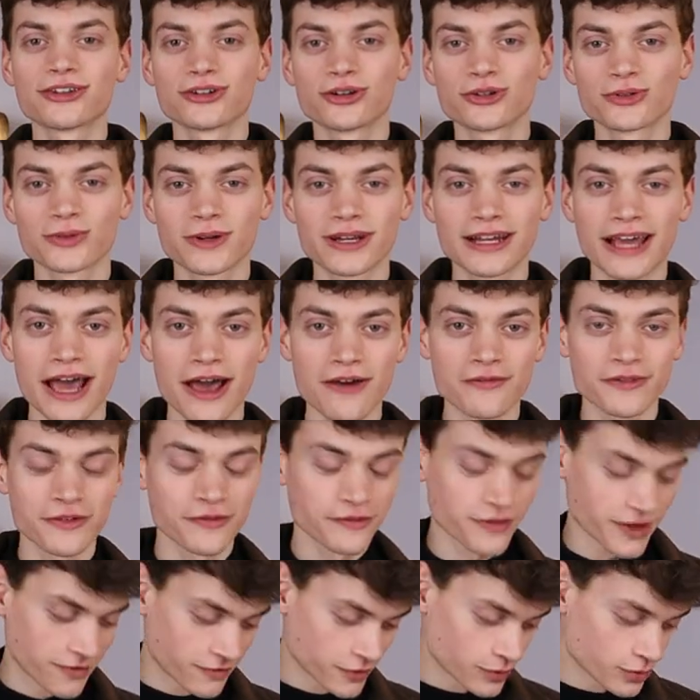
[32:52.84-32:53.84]
I don't really have a
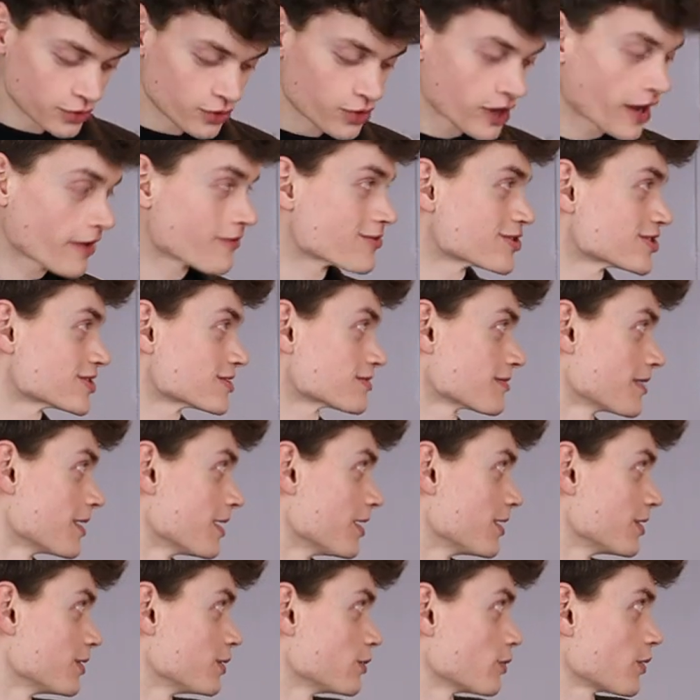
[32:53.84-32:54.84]
favorite book. I was
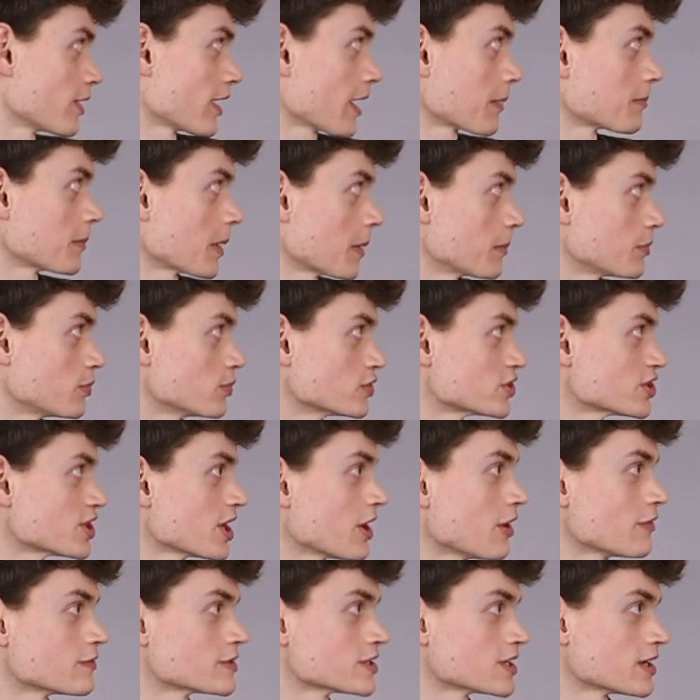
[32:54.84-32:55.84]
looking at my
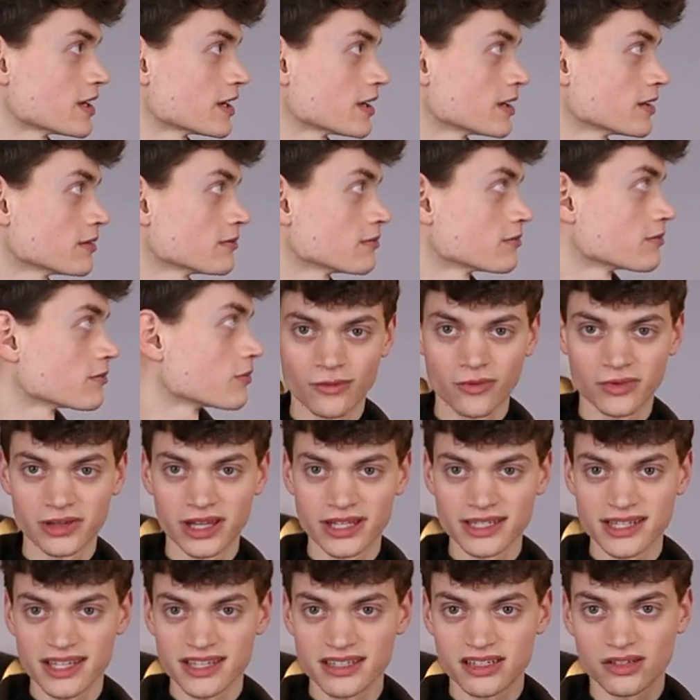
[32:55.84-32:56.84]
bookshelves here.
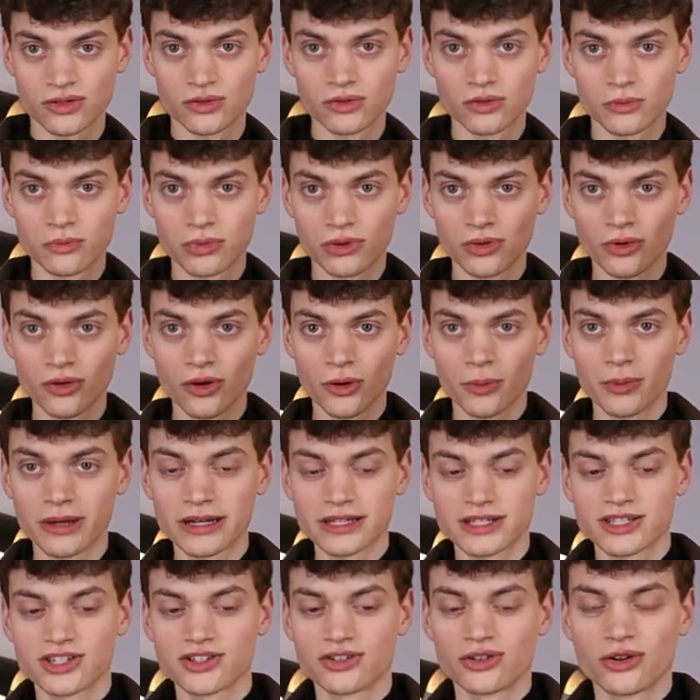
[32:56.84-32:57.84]
This is a good book, but
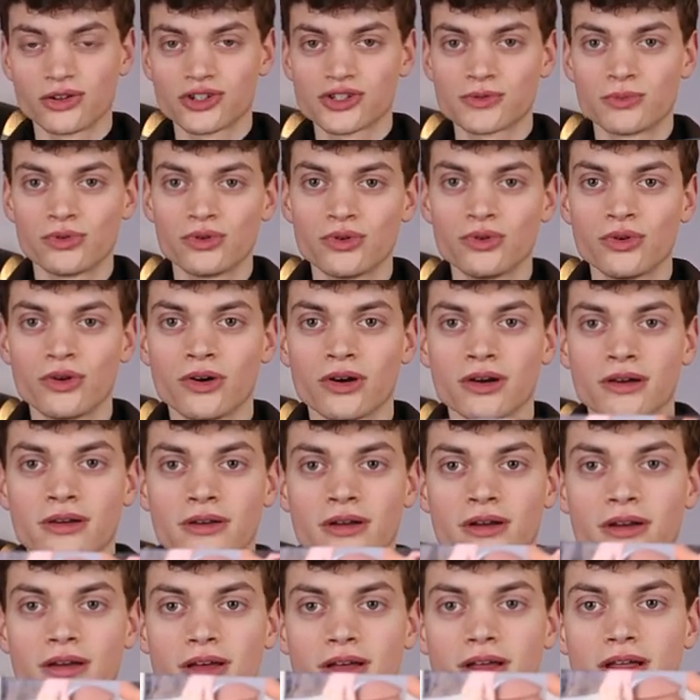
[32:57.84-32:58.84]
it's a Dutch book.
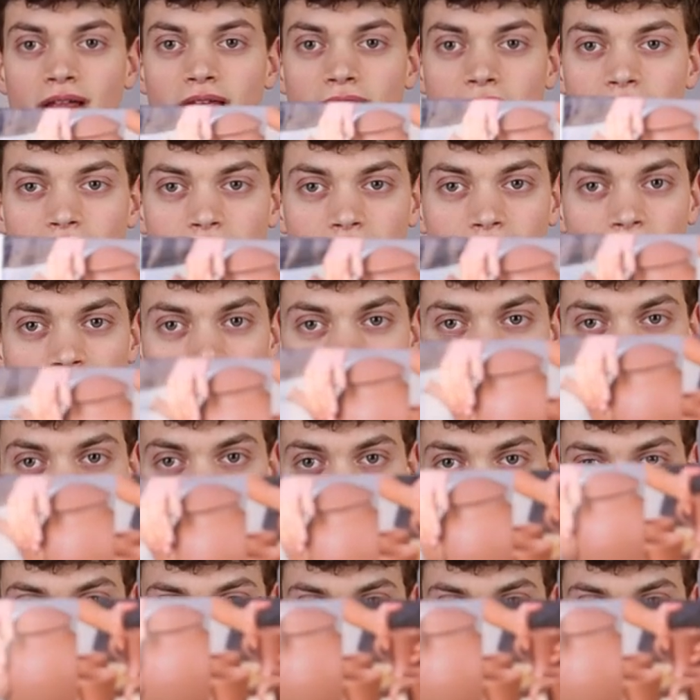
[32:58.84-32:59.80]
Can